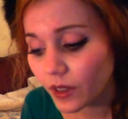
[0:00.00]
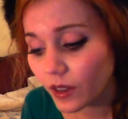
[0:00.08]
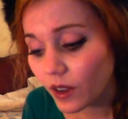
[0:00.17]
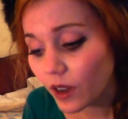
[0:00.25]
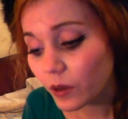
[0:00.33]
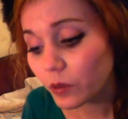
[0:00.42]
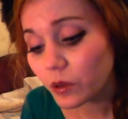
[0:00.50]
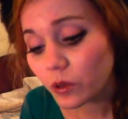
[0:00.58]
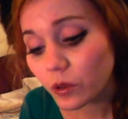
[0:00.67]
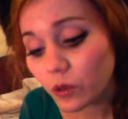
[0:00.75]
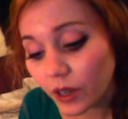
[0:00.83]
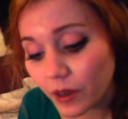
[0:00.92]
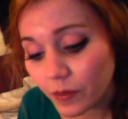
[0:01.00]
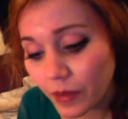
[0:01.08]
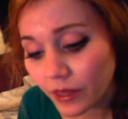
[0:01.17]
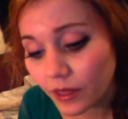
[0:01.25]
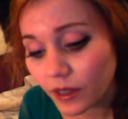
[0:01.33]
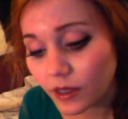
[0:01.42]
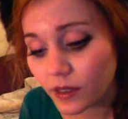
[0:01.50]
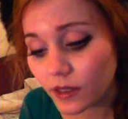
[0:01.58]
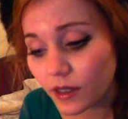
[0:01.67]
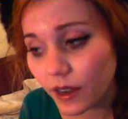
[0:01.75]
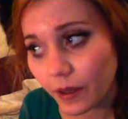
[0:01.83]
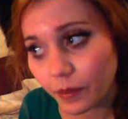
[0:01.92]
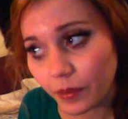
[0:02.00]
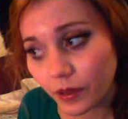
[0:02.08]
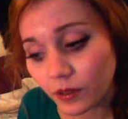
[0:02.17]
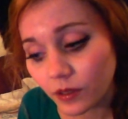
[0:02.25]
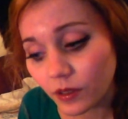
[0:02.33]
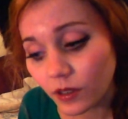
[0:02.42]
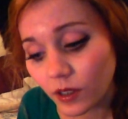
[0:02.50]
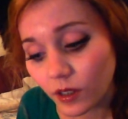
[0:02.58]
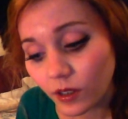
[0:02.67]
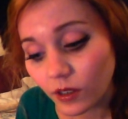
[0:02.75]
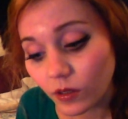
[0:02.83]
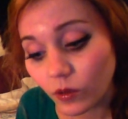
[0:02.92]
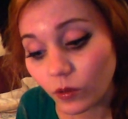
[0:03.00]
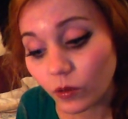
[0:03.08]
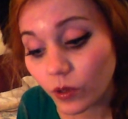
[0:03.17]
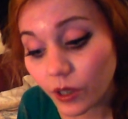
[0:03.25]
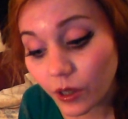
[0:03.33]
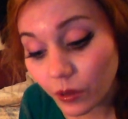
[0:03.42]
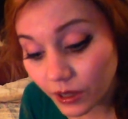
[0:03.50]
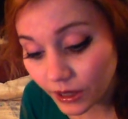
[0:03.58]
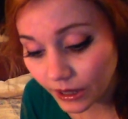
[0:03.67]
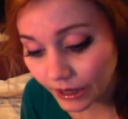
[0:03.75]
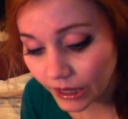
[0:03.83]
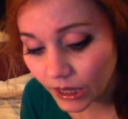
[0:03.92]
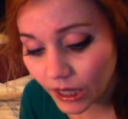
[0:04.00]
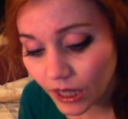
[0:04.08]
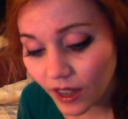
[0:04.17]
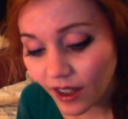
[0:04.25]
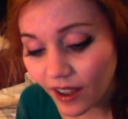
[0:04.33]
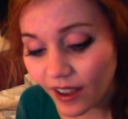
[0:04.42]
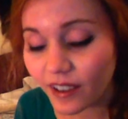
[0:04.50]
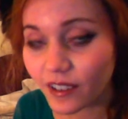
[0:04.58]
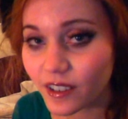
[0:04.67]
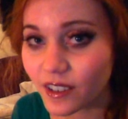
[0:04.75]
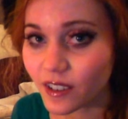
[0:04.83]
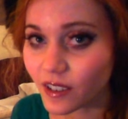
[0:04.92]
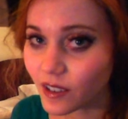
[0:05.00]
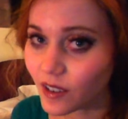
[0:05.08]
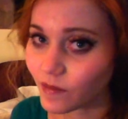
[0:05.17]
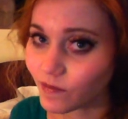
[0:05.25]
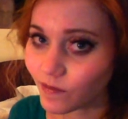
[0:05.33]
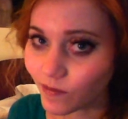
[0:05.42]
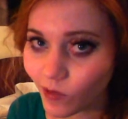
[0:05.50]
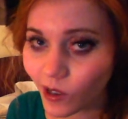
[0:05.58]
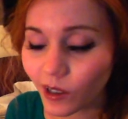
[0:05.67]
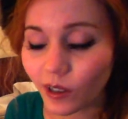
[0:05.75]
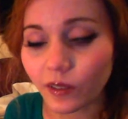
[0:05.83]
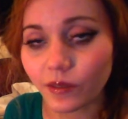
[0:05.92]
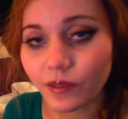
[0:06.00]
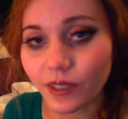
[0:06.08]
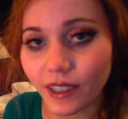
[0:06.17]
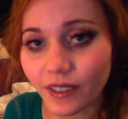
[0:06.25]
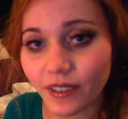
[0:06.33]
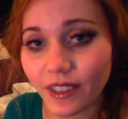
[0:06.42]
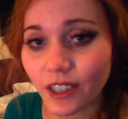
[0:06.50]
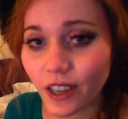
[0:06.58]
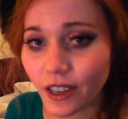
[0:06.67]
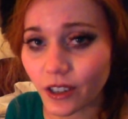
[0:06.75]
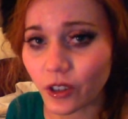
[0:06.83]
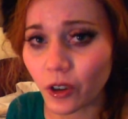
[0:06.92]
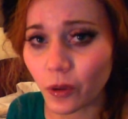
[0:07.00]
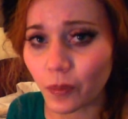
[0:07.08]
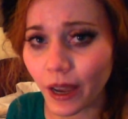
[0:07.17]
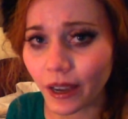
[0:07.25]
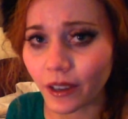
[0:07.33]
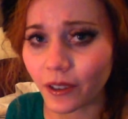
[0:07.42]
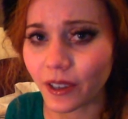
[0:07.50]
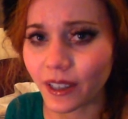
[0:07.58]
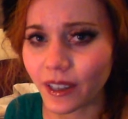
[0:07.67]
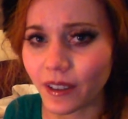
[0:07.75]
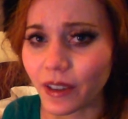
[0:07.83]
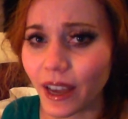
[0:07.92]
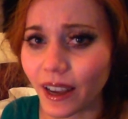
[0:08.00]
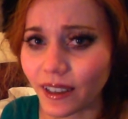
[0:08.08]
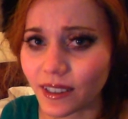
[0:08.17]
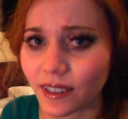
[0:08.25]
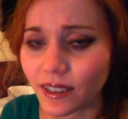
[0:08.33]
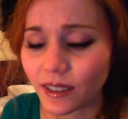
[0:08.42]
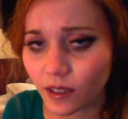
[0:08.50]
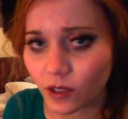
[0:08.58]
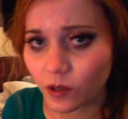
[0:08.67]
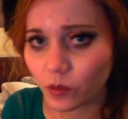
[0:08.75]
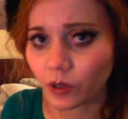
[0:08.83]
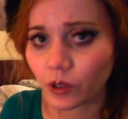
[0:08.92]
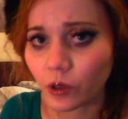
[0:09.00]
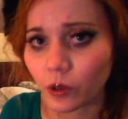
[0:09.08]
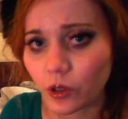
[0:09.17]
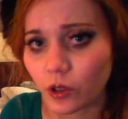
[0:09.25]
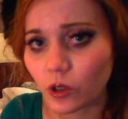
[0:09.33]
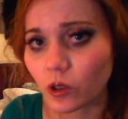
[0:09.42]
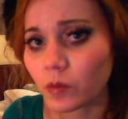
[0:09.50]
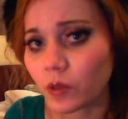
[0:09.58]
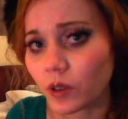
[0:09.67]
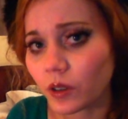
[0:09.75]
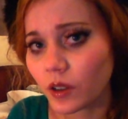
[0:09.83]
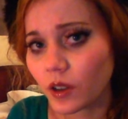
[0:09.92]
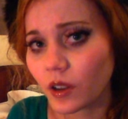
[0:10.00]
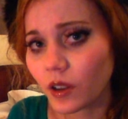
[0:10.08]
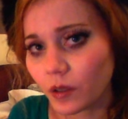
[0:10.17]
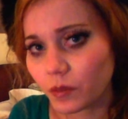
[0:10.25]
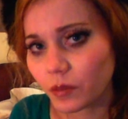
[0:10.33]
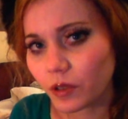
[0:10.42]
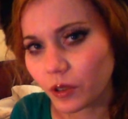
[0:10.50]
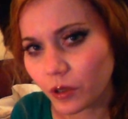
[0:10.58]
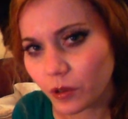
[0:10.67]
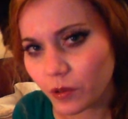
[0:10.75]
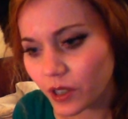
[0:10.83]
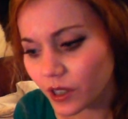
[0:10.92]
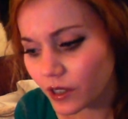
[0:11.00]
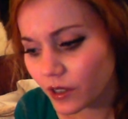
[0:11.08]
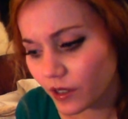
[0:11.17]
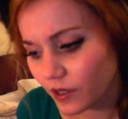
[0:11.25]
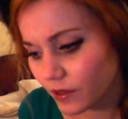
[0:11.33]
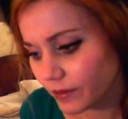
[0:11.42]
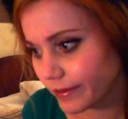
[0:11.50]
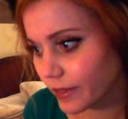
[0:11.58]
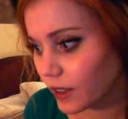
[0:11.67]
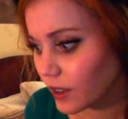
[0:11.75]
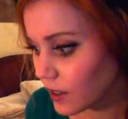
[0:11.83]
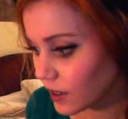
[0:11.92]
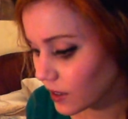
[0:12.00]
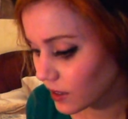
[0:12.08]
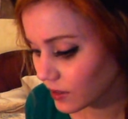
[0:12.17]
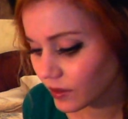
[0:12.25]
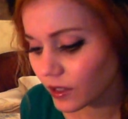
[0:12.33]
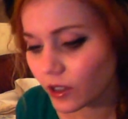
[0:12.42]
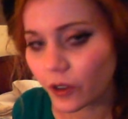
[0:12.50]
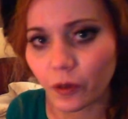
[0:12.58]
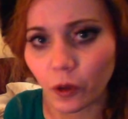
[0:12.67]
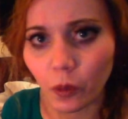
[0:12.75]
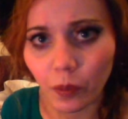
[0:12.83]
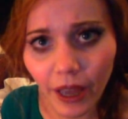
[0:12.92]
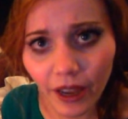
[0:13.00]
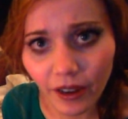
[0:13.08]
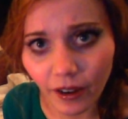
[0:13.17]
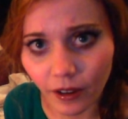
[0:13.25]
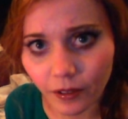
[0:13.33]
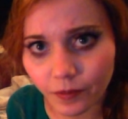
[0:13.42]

I wouldn't recommend this to happen frequently, as well, even changing your bag, you can have accidents when your stoma produces and you have no bag on.